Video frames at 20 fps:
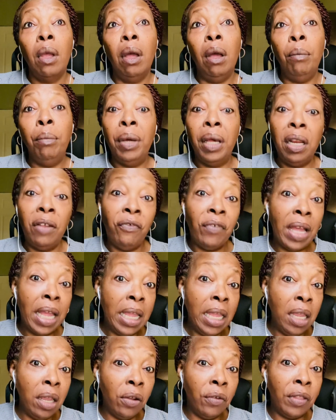But if I
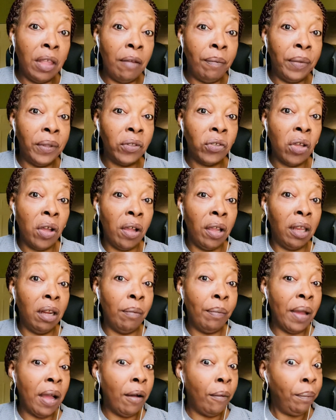hear they've been talking
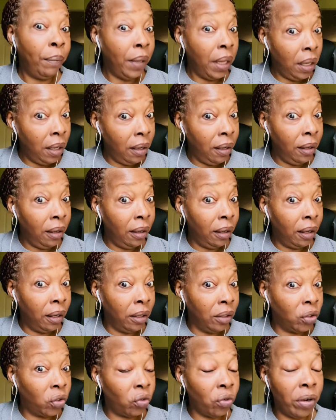about me
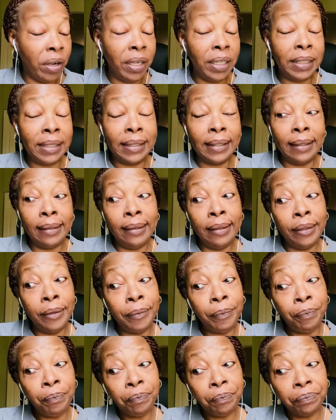and trying to um,